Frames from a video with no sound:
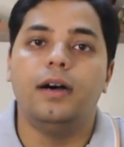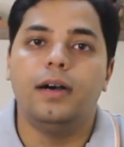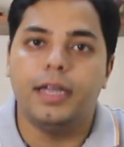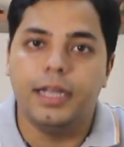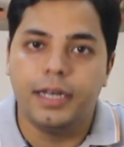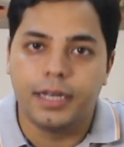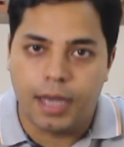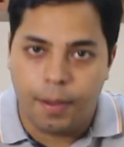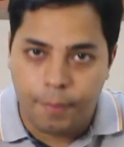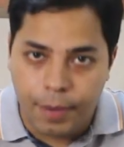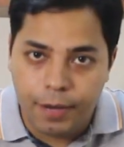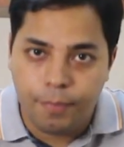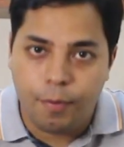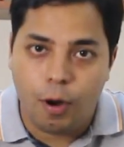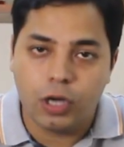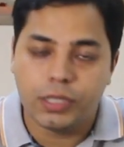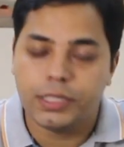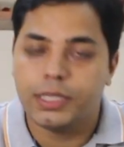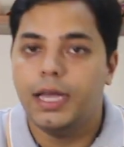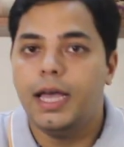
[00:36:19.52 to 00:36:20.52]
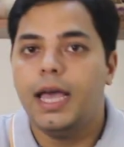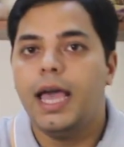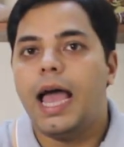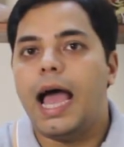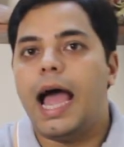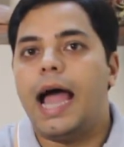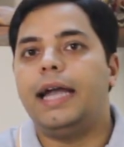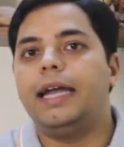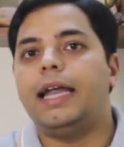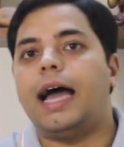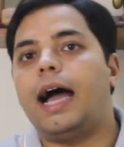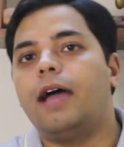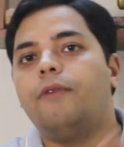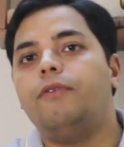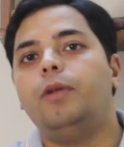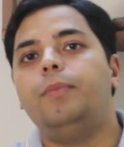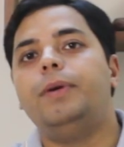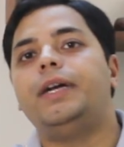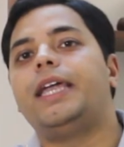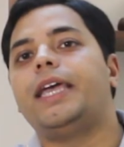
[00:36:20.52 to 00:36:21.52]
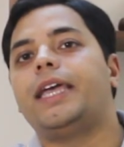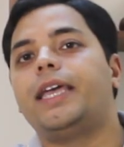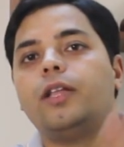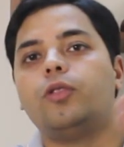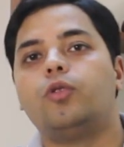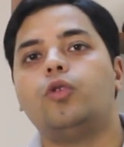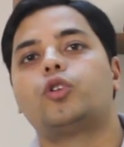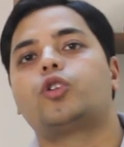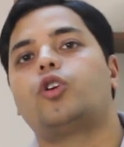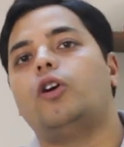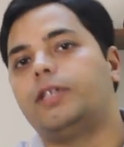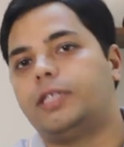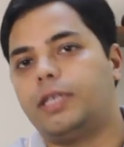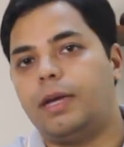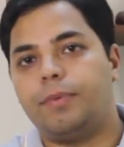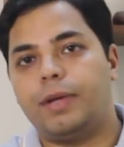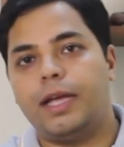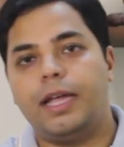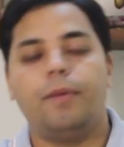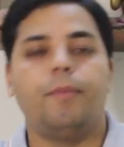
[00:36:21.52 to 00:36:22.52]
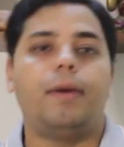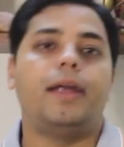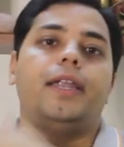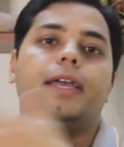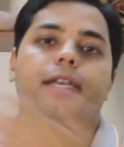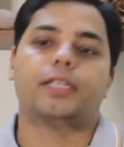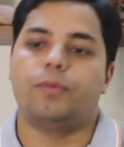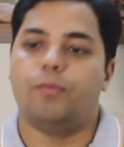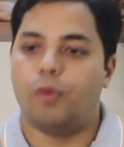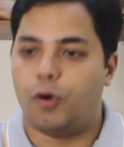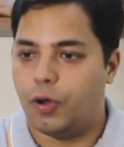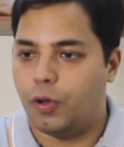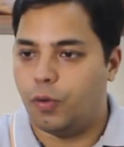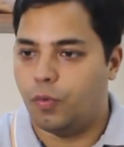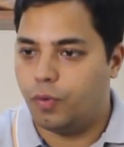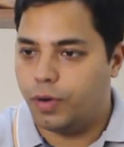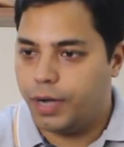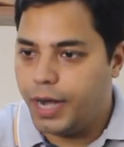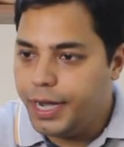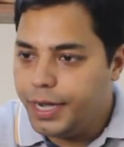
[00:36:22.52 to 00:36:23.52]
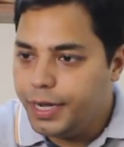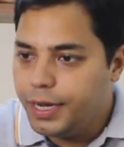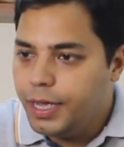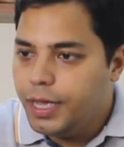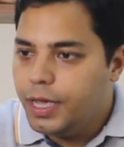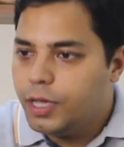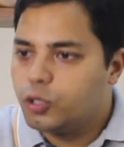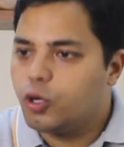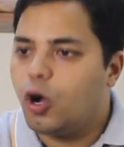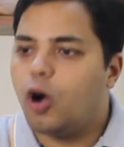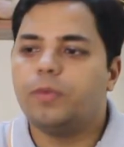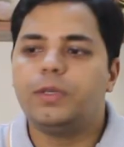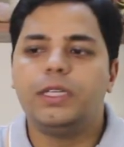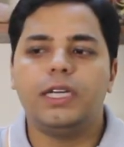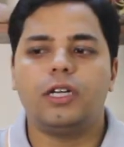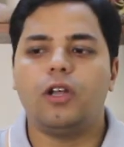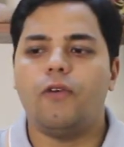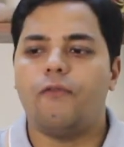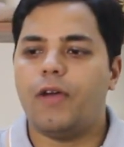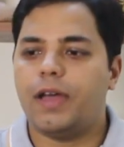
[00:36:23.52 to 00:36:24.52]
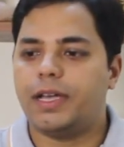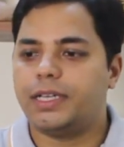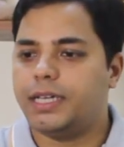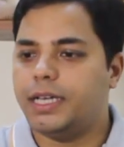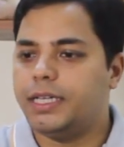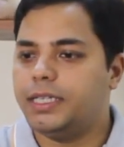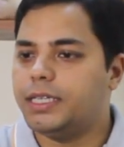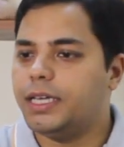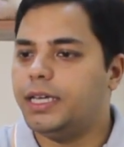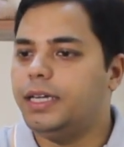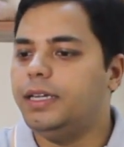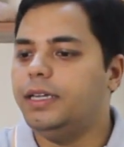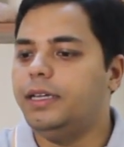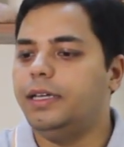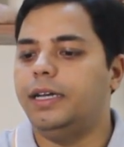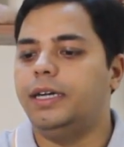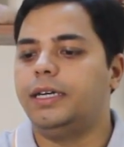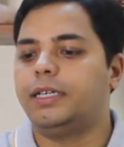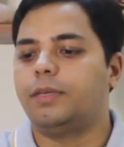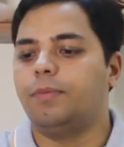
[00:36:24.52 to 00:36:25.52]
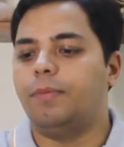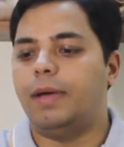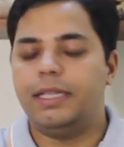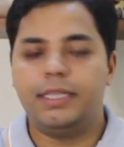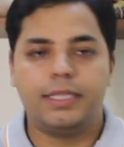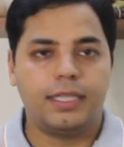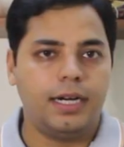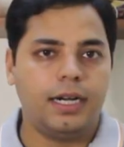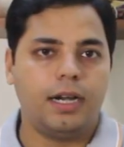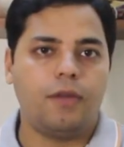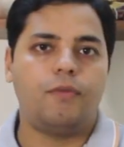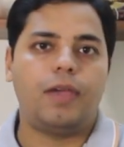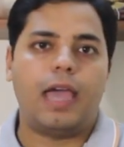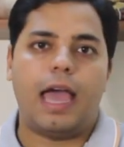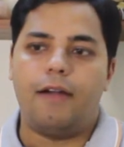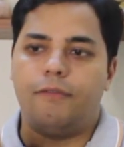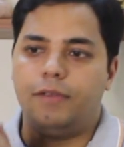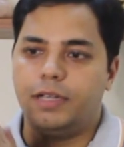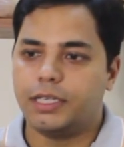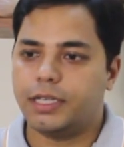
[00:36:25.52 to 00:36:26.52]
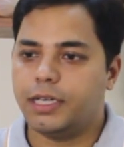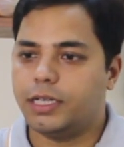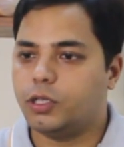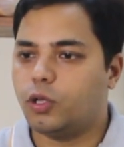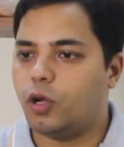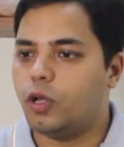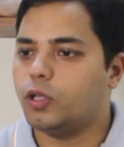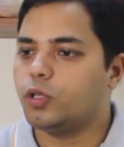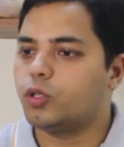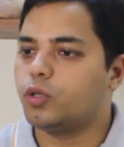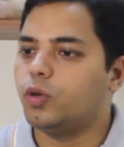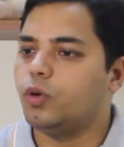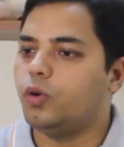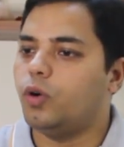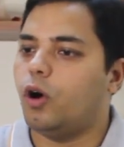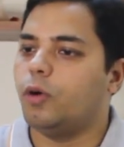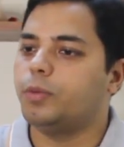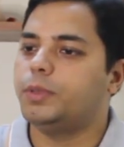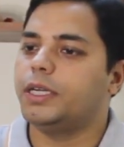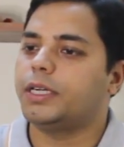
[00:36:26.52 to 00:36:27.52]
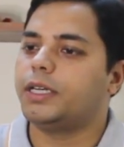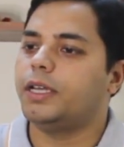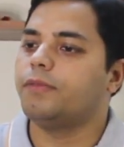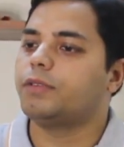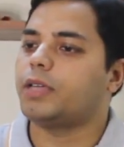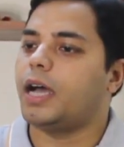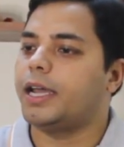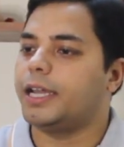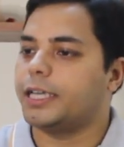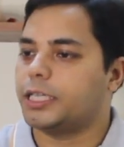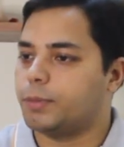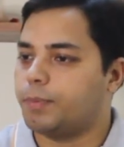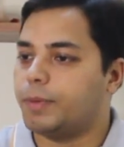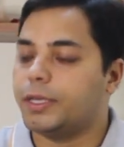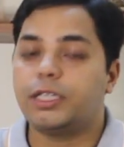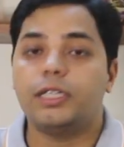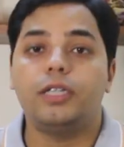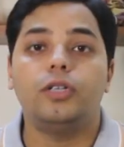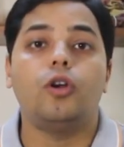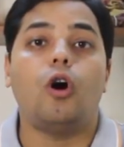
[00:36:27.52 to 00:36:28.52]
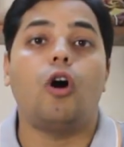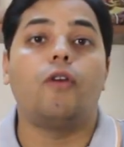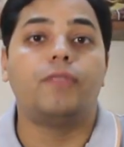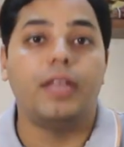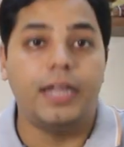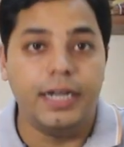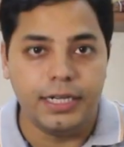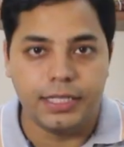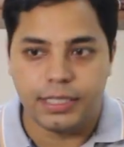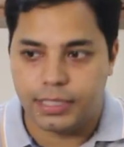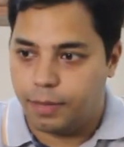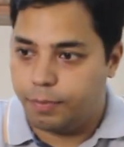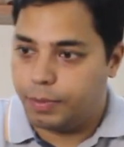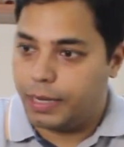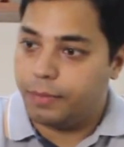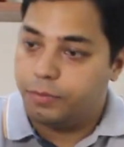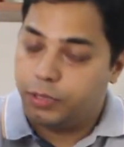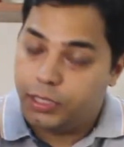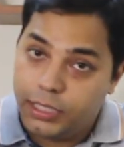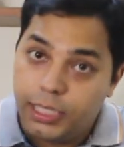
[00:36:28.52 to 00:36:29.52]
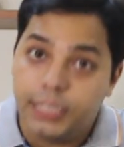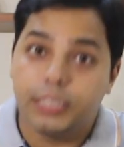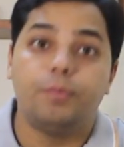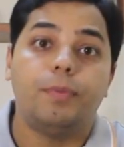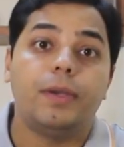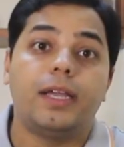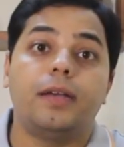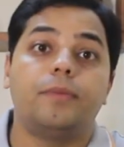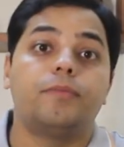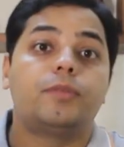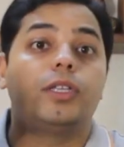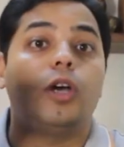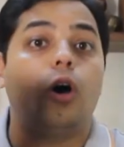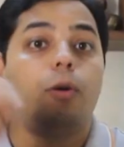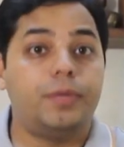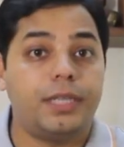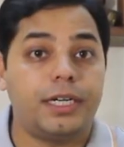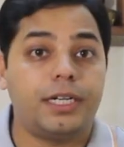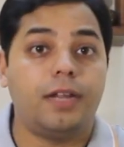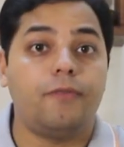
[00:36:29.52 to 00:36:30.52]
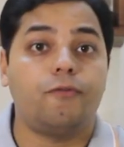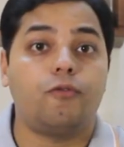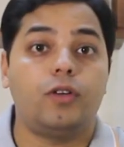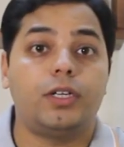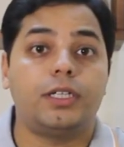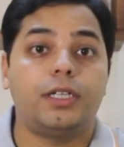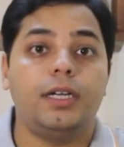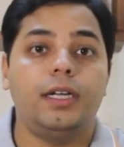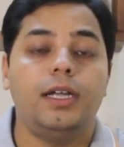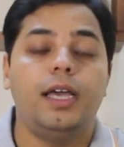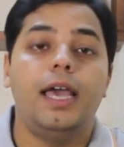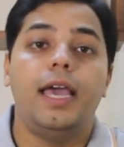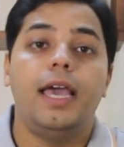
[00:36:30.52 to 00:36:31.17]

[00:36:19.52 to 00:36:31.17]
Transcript: in comment box, and I will be taking those concepts in my next module, right? So objective of extension, it's mentioned, we have discussed also, objectives are expression of the aims. Sometimes this becomes the objective question